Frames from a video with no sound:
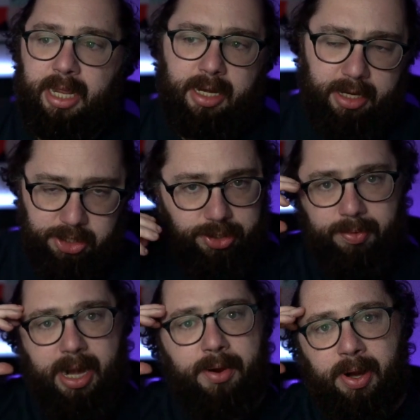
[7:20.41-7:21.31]
And initially
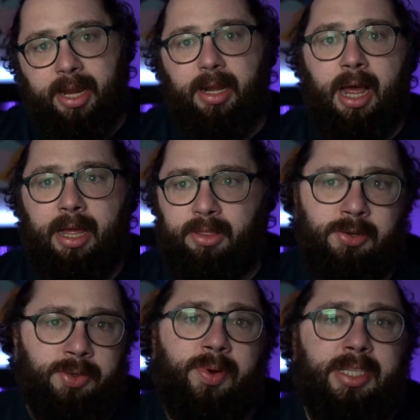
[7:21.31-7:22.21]
when I read it,
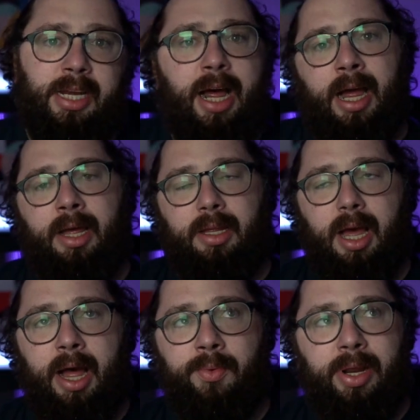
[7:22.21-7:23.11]
there's a reason I
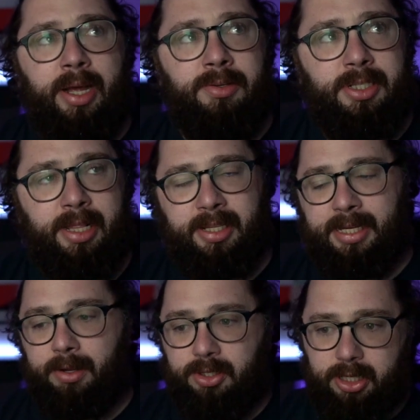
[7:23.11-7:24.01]
went and sought
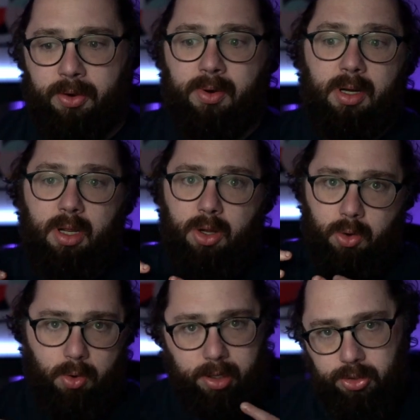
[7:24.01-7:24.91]
this out. So
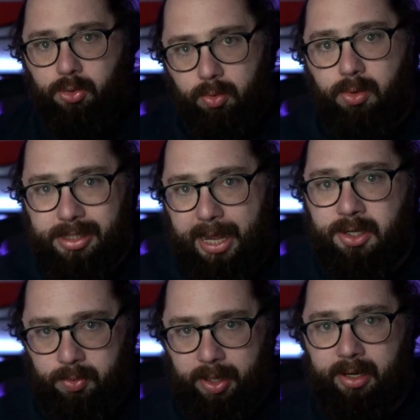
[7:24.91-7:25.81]
according to rules
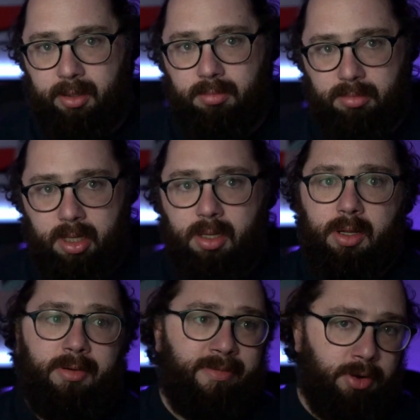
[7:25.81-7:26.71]
as written,
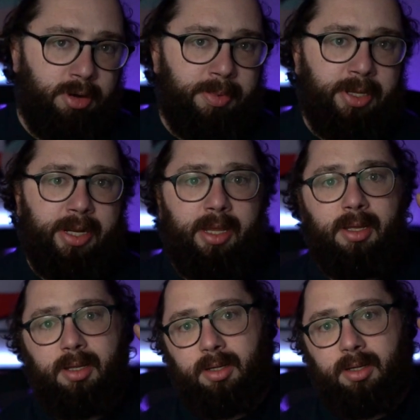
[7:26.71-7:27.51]
vulnerability,